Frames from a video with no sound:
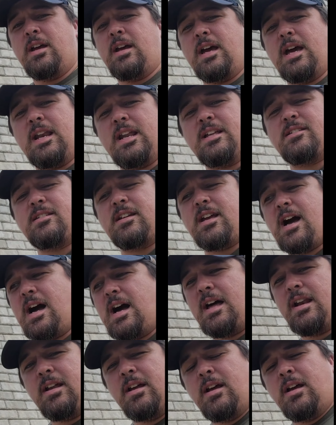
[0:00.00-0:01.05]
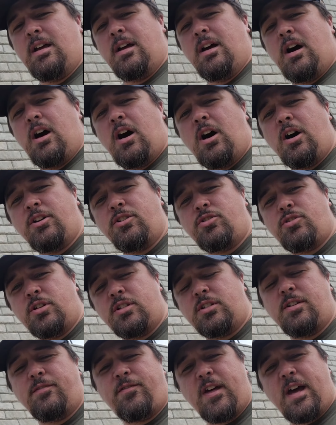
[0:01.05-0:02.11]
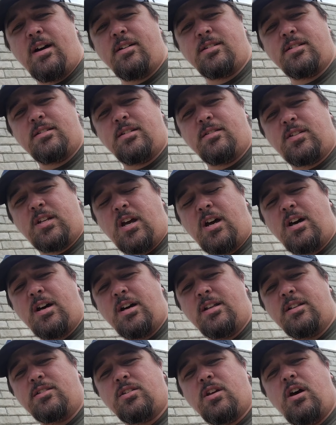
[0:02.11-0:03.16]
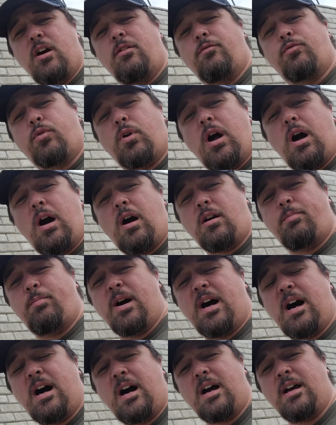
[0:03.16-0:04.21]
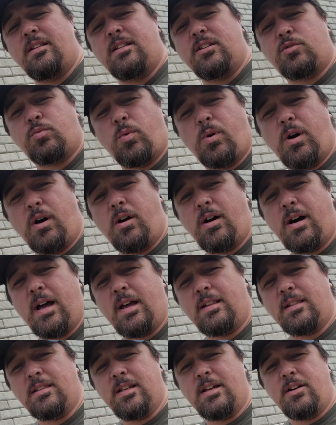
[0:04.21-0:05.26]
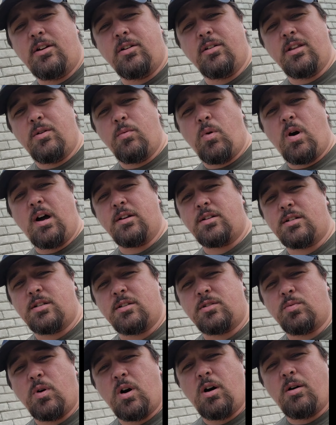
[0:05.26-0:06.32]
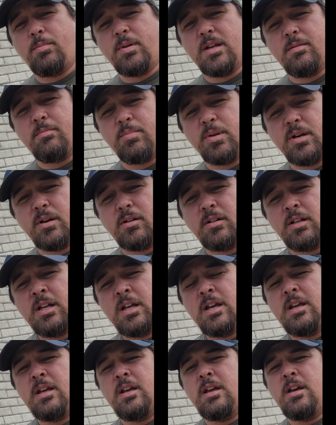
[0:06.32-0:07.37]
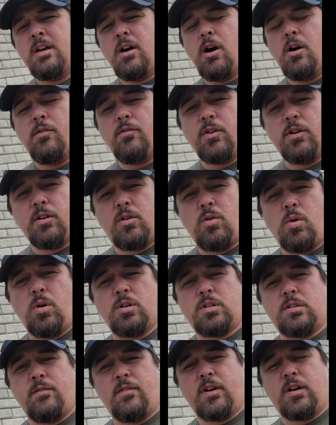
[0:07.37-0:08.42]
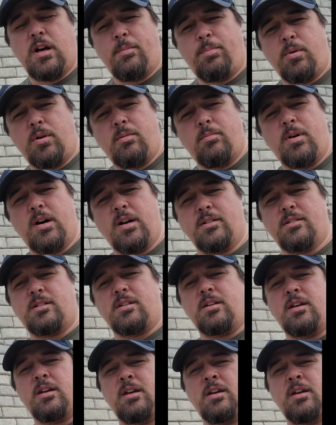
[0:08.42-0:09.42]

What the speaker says: And it's got hundreds of thousands of tons of rock behind this wall. I literally watched this wall being built over the course of a couple of months.